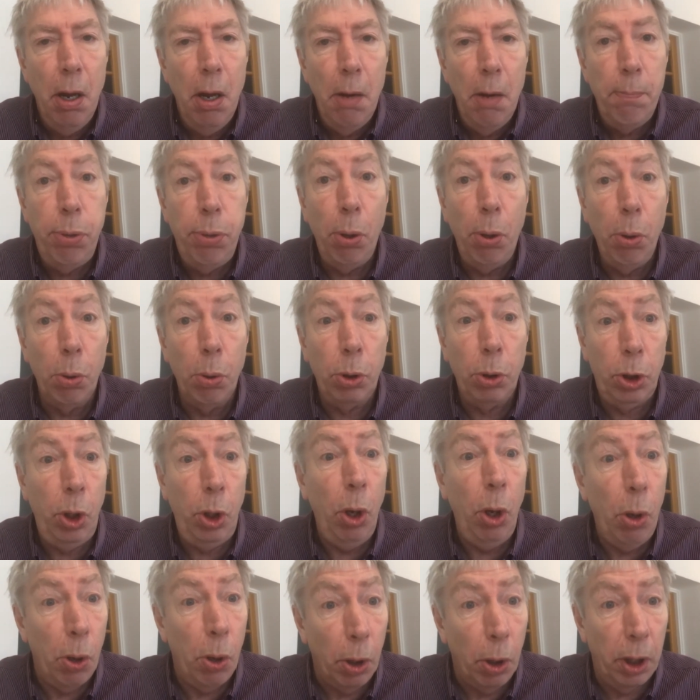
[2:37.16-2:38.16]
Paul
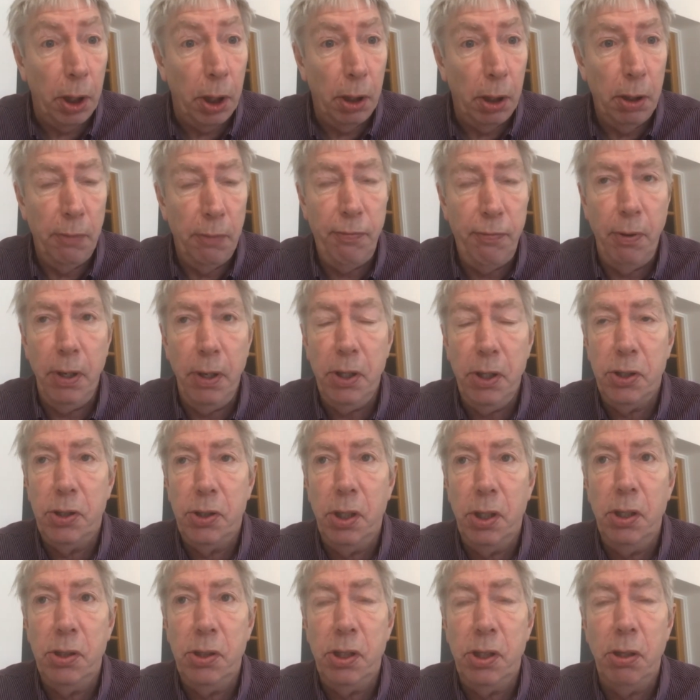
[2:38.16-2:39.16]
Cook, for
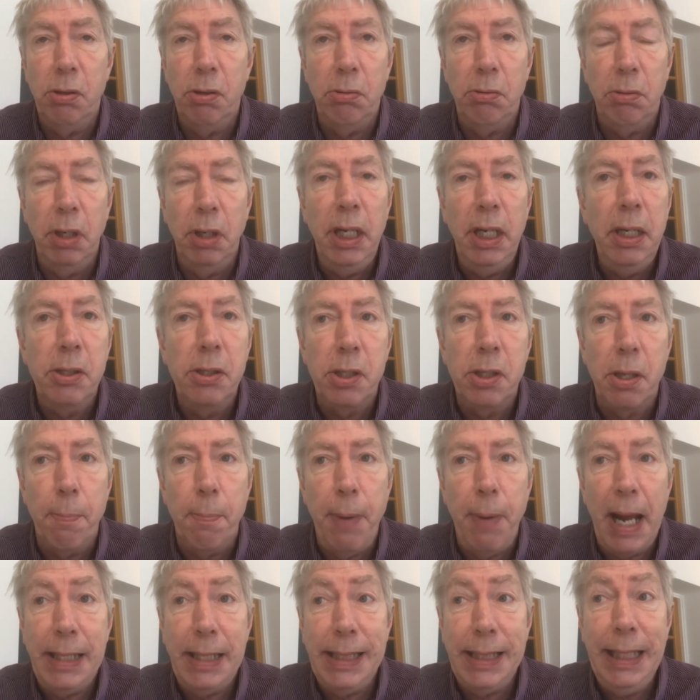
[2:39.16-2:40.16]
instance, who leads the
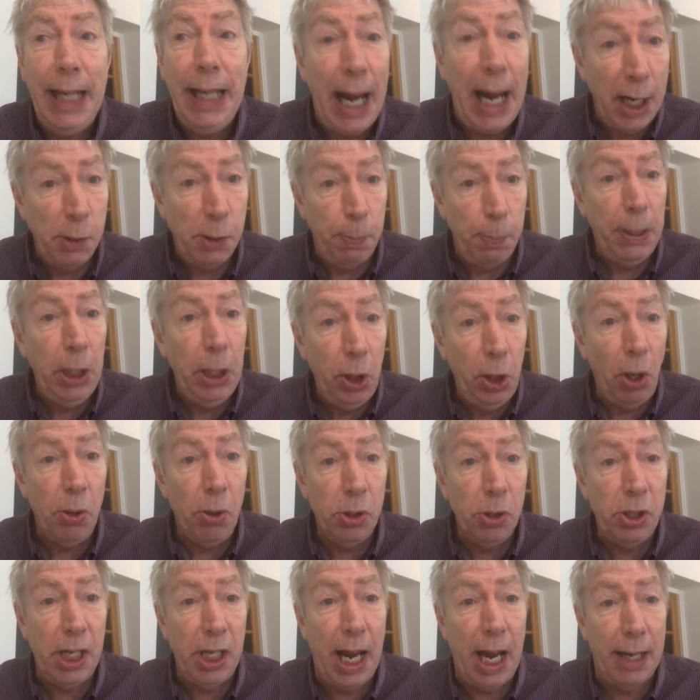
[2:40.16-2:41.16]
betting, has been
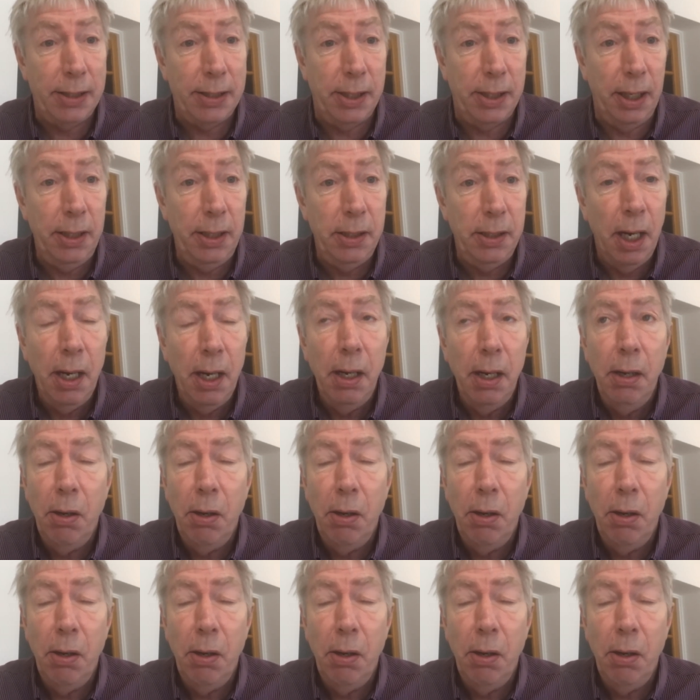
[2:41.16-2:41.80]
contacted